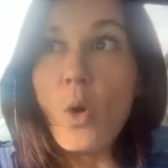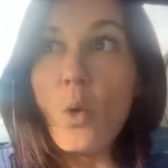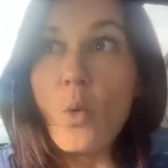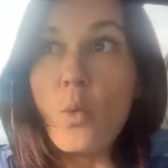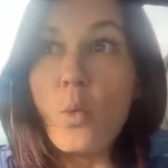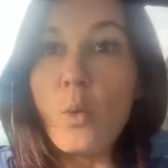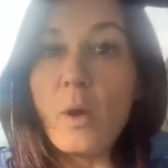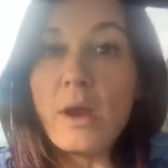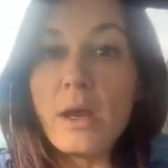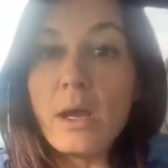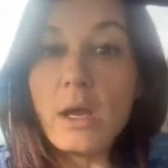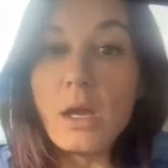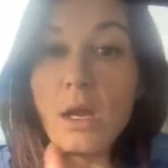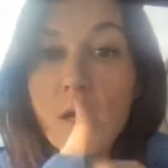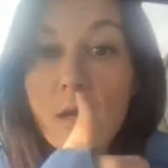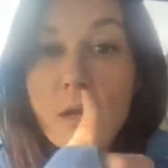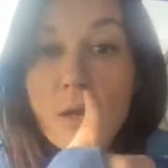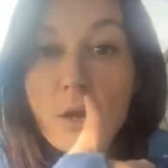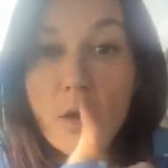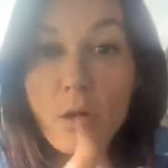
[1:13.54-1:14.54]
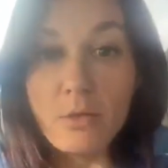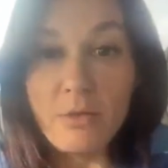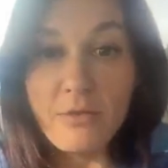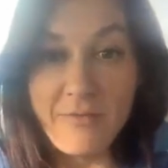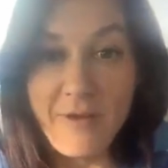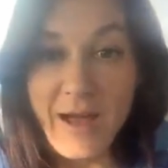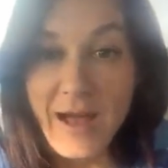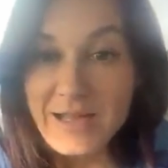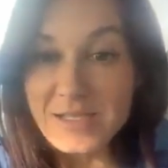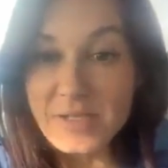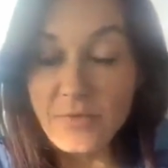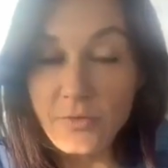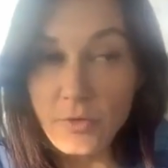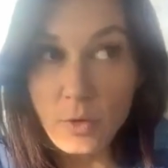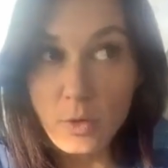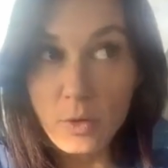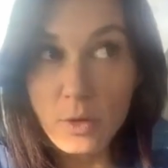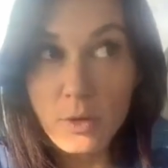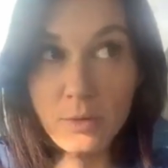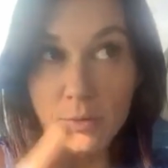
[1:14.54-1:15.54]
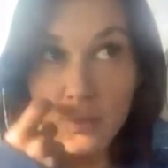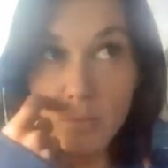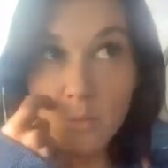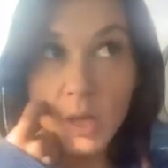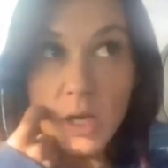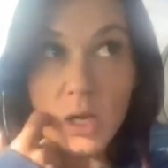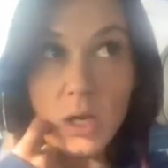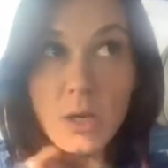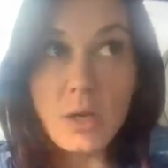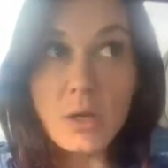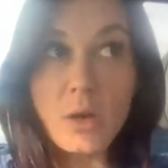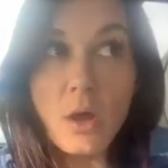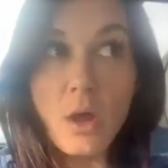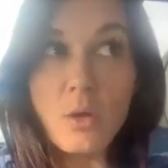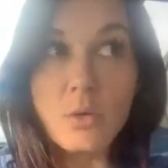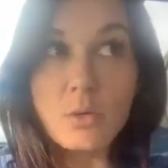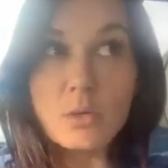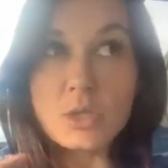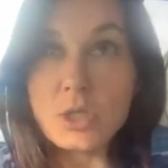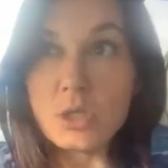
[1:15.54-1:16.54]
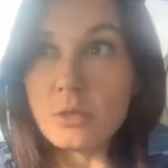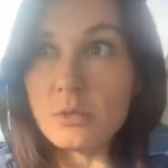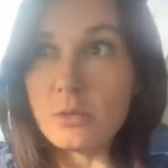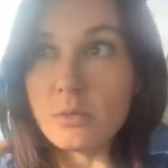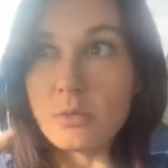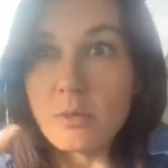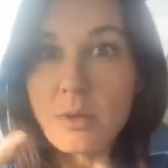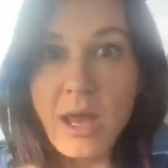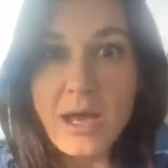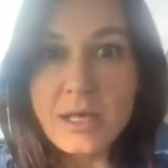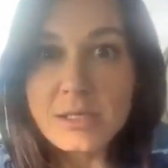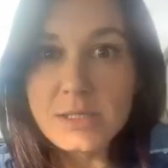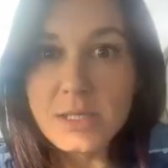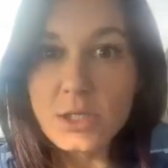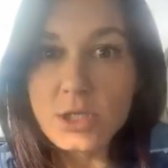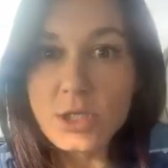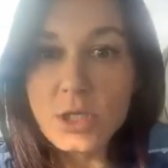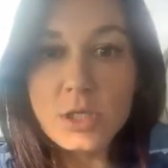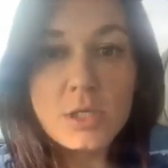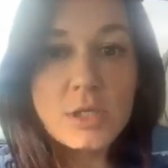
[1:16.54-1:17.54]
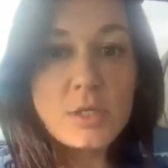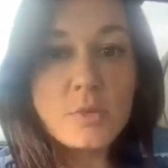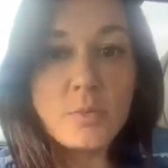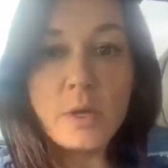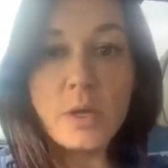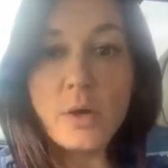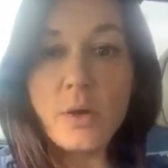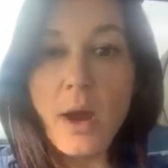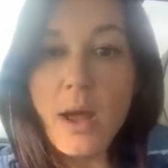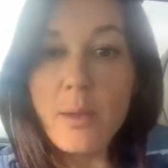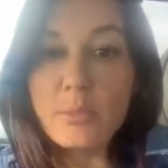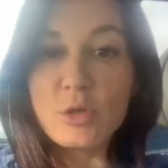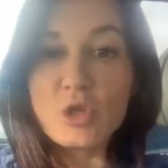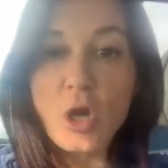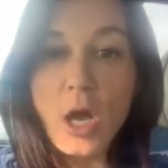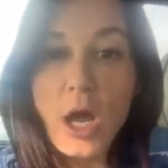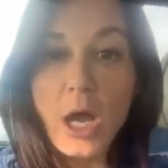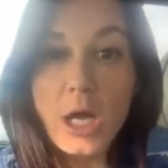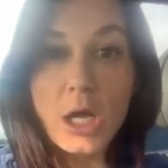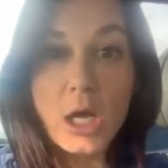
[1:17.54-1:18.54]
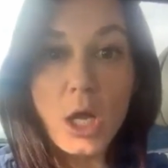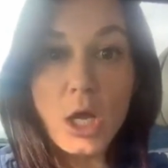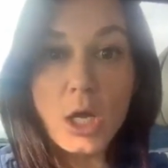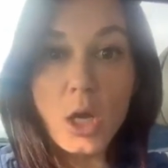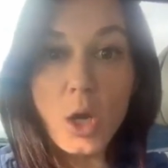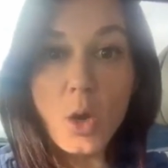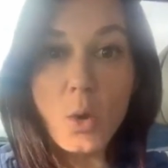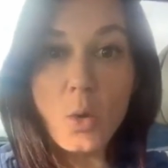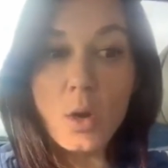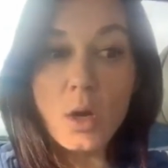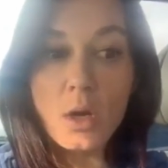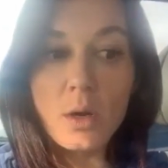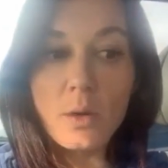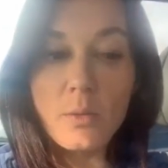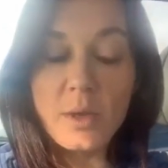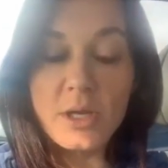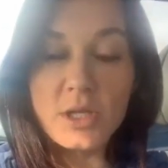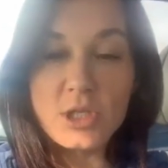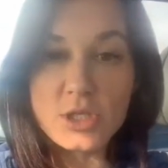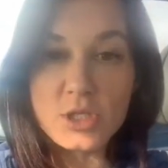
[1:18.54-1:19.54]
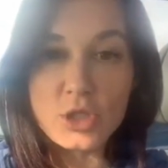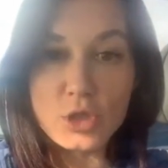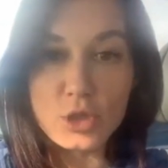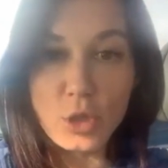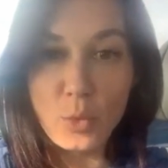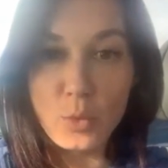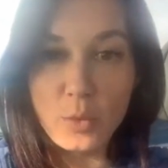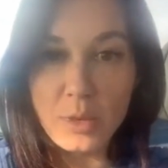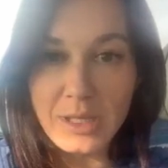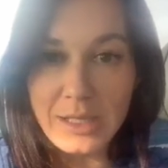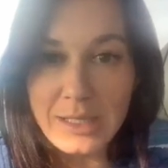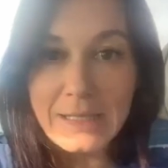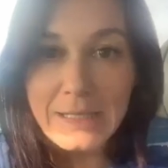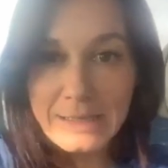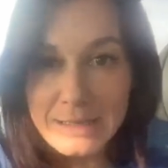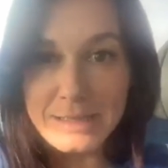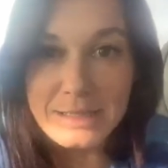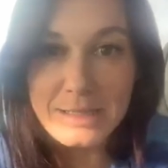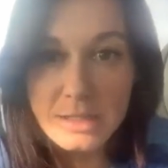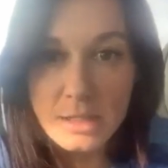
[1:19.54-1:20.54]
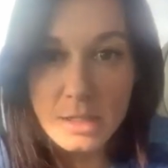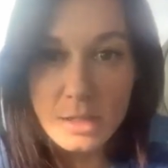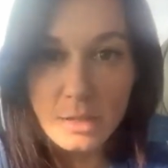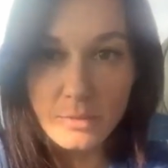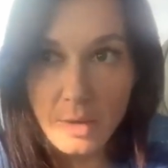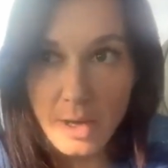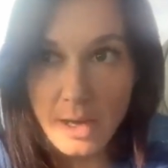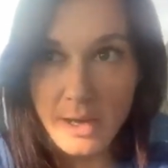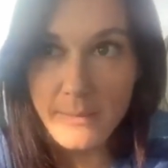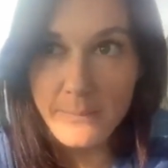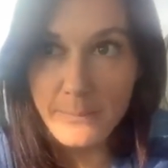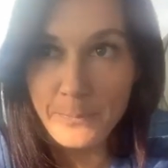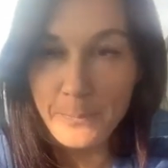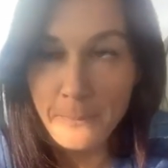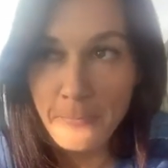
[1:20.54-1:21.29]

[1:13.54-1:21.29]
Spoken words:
we go to fast food, we go to gas stations, we grab junk, or we just don't eat, right?